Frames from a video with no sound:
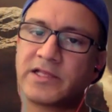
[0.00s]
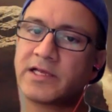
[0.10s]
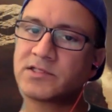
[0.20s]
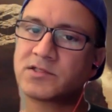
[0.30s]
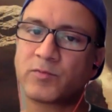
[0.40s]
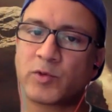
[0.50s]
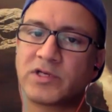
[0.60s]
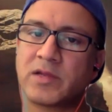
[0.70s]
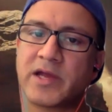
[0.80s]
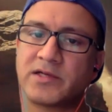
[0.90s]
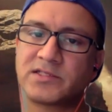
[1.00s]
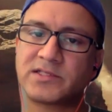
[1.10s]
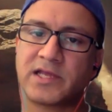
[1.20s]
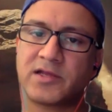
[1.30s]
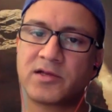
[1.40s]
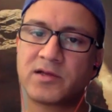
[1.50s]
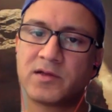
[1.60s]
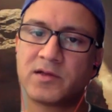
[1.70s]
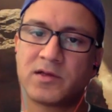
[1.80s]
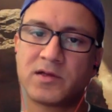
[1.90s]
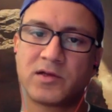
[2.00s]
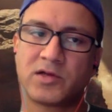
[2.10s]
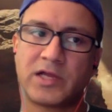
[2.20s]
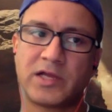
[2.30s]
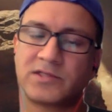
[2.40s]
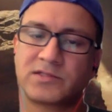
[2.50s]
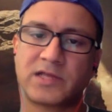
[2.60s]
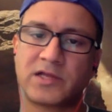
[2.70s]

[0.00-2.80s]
the essence of what Diamandis is saying, it is like